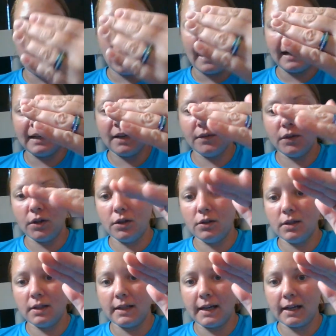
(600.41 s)
I never knew
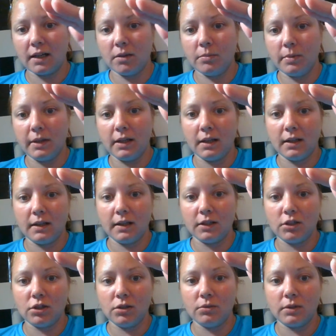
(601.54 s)
that that could be an
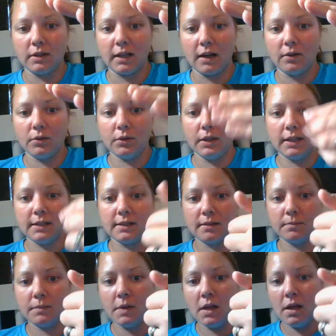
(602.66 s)
issue
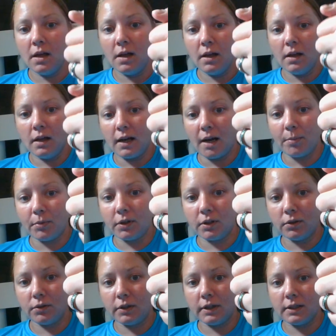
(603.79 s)
thyroidism,
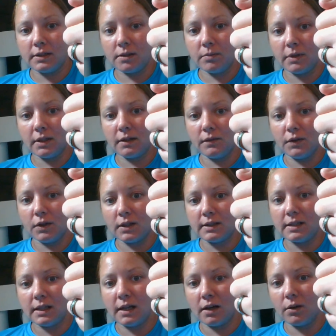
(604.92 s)
hyperthyroidism, and if you can
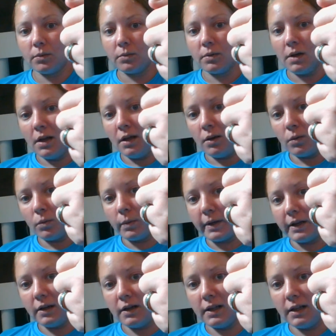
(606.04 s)
see how
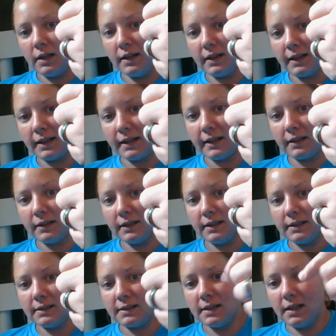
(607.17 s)
weird that nail
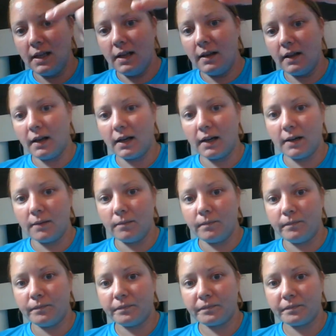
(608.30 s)
is. Um,